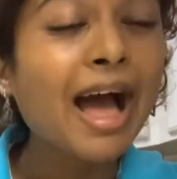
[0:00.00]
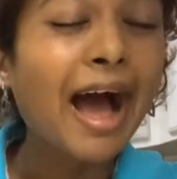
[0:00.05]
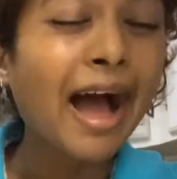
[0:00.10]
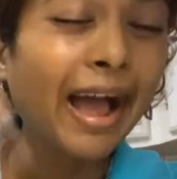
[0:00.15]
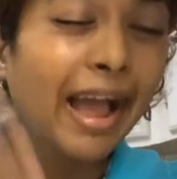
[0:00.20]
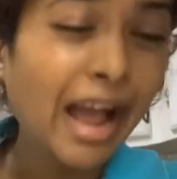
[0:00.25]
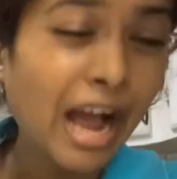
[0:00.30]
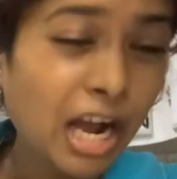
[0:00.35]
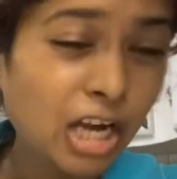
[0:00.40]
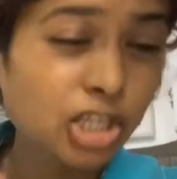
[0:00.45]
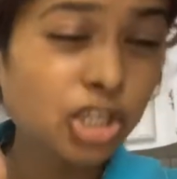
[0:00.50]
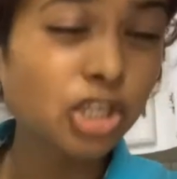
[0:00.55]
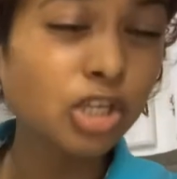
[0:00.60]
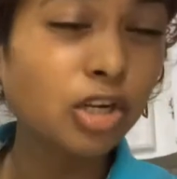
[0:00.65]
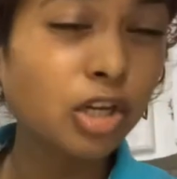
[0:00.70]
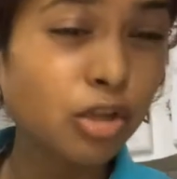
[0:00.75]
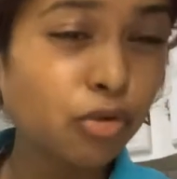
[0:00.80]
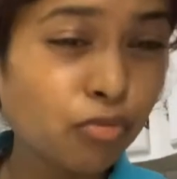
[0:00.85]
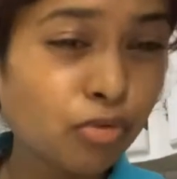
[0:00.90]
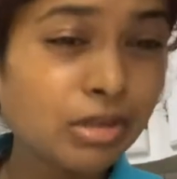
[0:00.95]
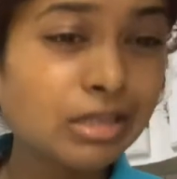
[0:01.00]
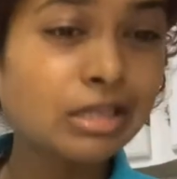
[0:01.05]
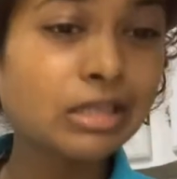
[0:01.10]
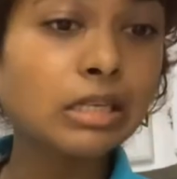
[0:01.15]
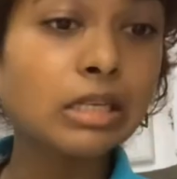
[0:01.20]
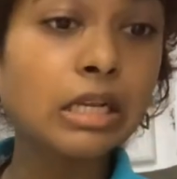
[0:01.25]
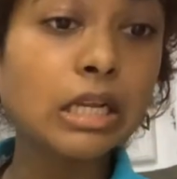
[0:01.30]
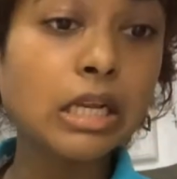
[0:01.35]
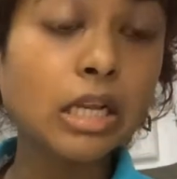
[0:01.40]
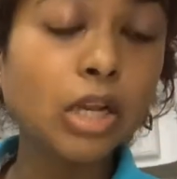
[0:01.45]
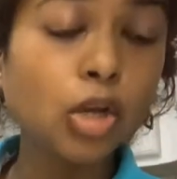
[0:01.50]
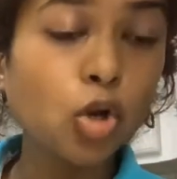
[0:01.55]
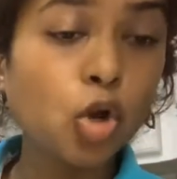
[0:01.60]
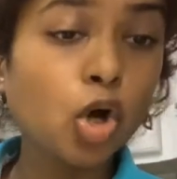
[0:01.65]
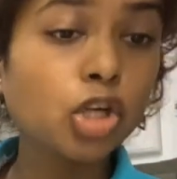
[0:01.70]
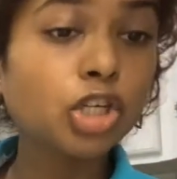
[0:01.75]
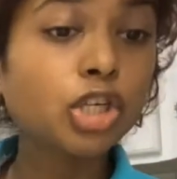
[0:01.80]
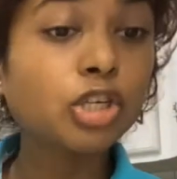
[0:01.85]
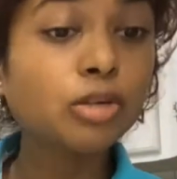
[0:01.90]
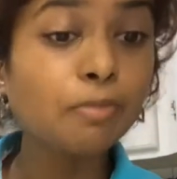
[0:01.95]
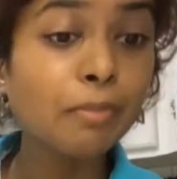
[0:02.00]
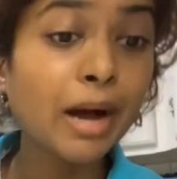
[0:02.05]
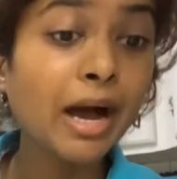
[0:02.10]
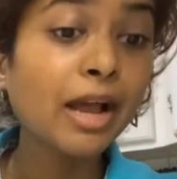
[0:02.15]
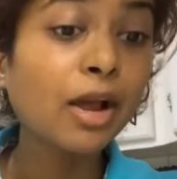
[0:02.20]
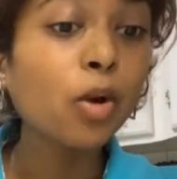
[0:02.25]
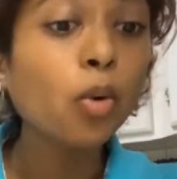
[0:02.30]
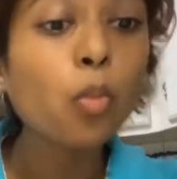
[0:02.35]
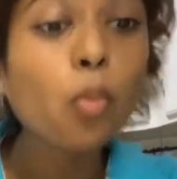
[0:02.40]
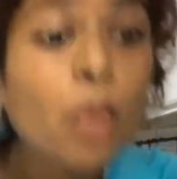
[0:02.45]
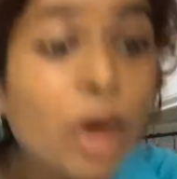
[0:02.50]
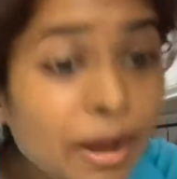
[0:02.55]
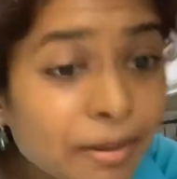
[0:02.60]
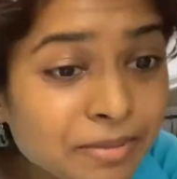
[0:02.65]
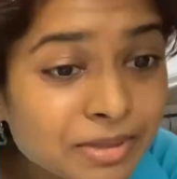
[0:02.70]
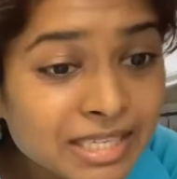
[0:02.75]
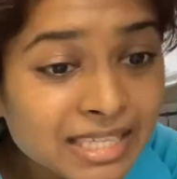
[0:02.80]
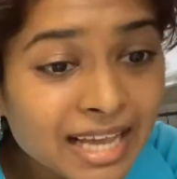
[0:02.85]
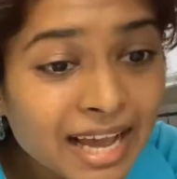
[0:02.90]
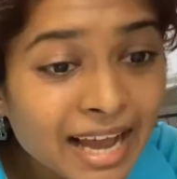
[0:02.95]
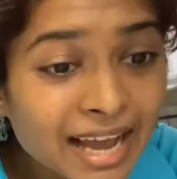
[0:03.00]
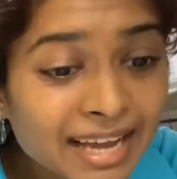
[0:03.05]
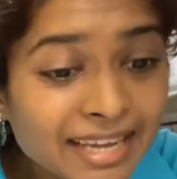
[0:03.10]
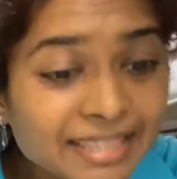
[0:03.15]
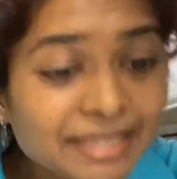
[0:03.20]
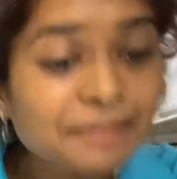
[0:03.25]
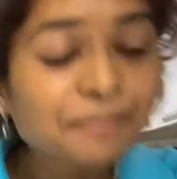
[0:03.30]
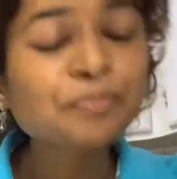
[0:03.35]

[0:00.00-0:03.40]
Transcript: I actually recently launched my website.